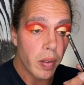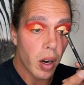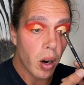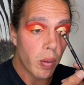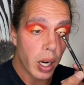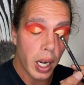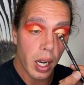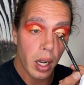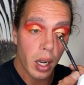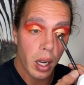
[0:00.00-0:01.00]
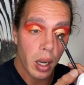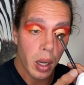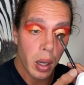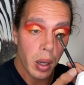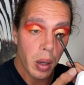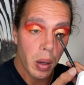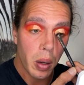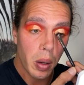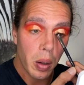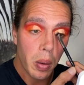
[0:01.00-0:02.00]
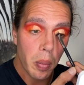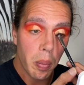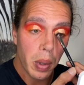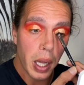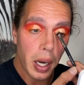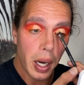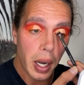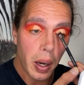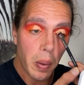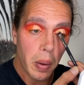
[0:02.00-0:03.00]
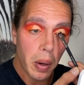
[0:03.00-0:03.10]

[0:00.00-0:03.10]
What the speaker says: already blended out.